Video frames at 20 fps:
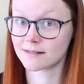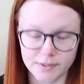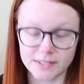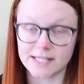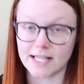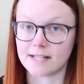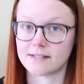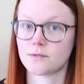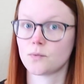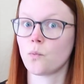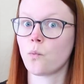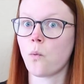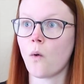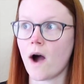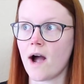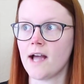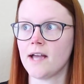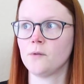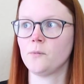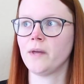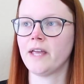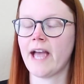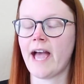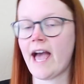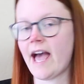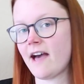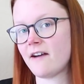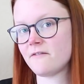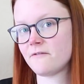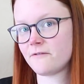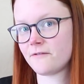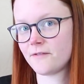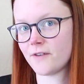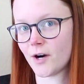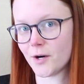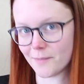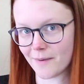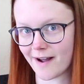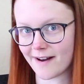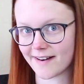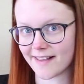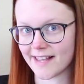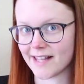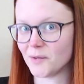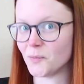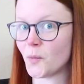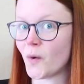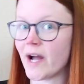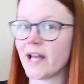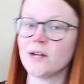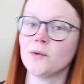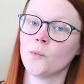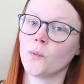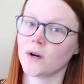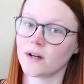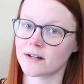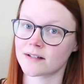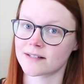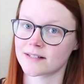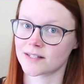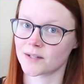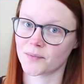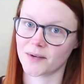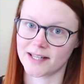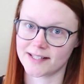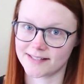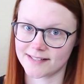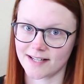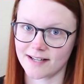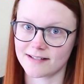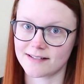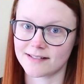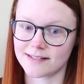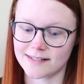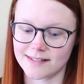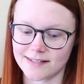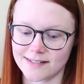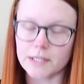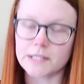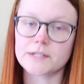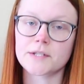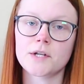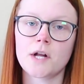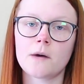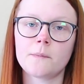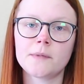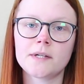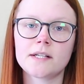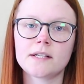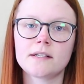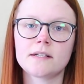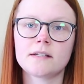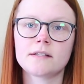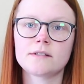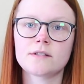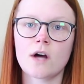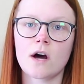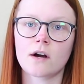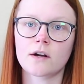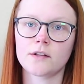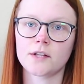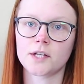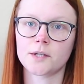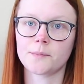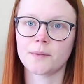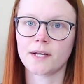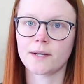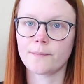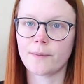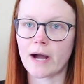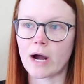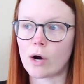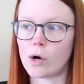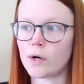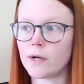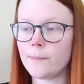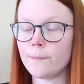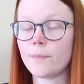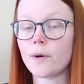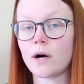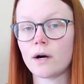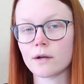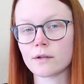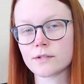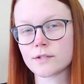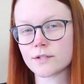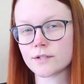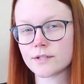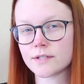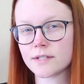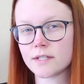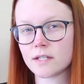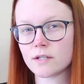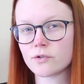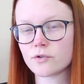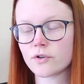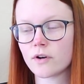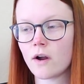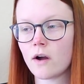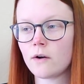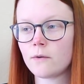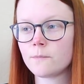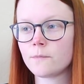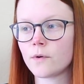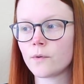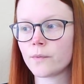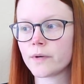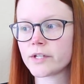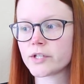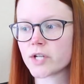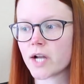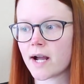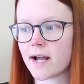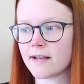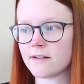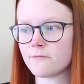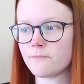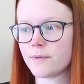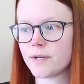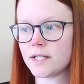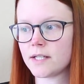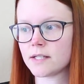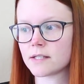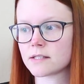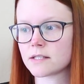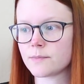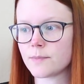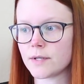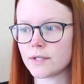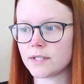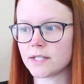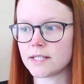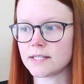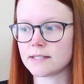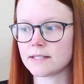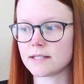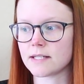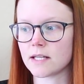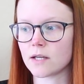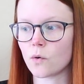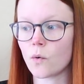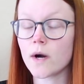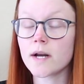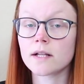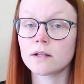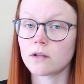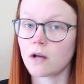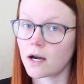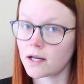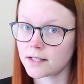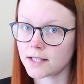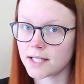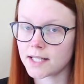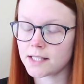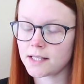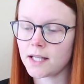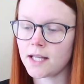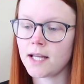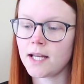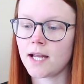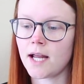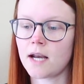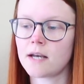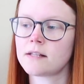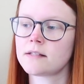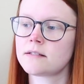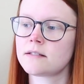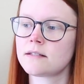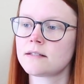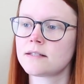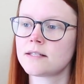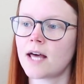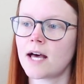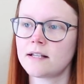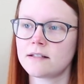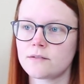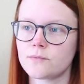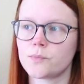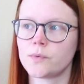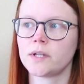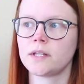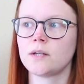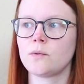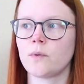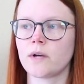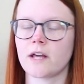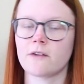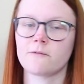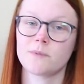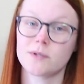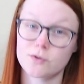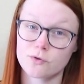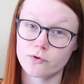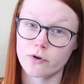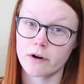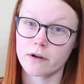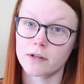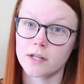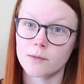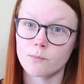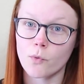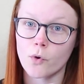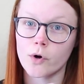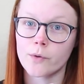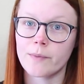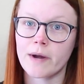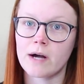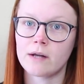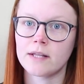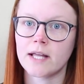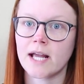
But that's why we have our body and why it works the way it does. Okay, so now I'm gonna talk a little bit about imposter syndrome, which I have been experiencing quite a lot lately, and that's really what I've been struggling more about.